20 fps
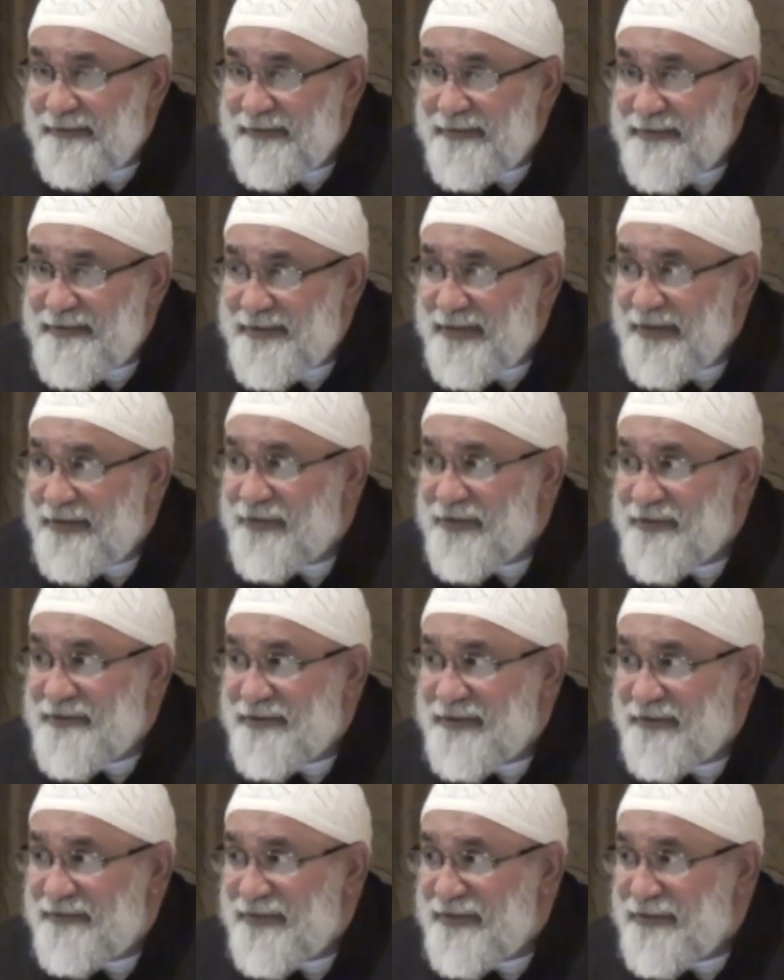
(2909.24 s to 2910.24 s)
secrets
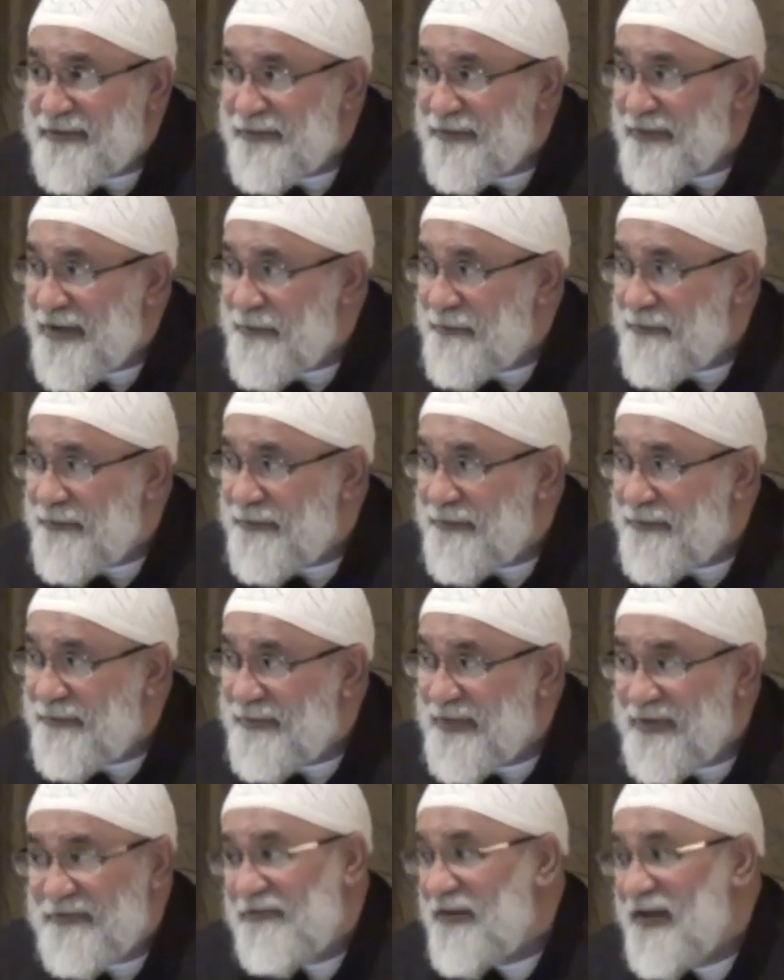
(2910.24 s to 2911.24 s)
given to them.
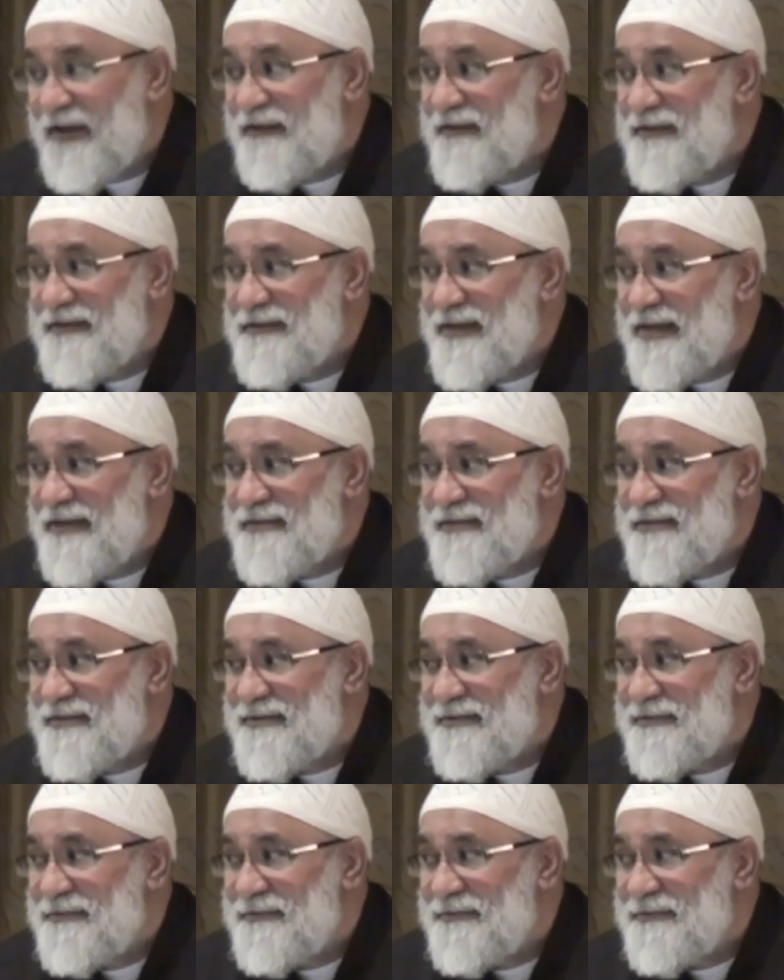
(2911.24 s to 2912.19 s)
They failed the test.